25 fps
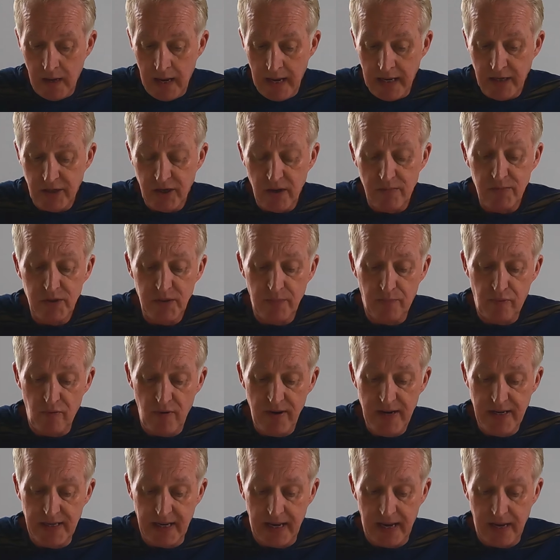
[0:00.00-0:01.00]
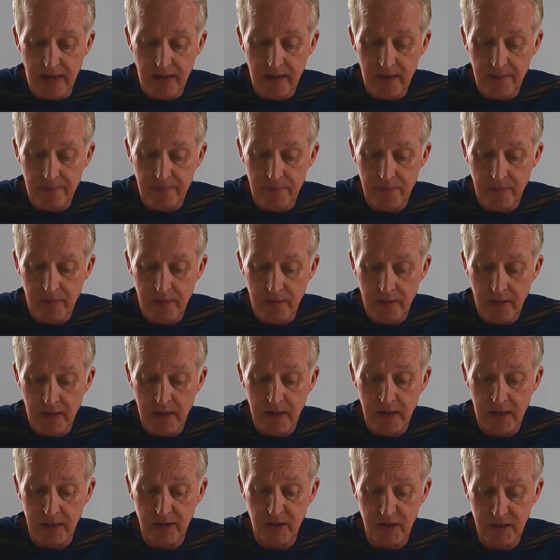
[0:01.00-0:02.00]
In terms of breeding,
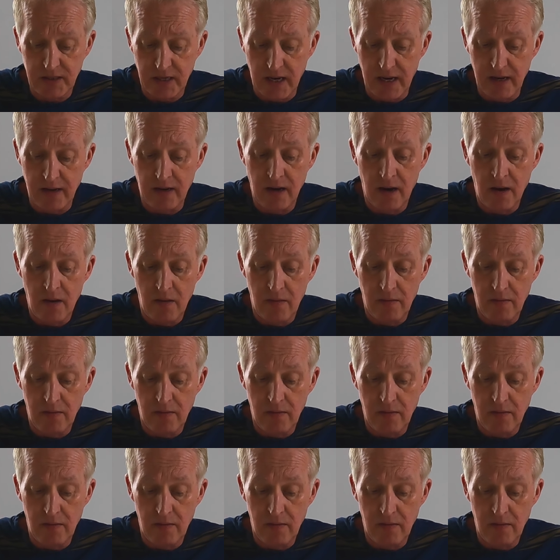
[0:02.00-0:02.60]
as I said,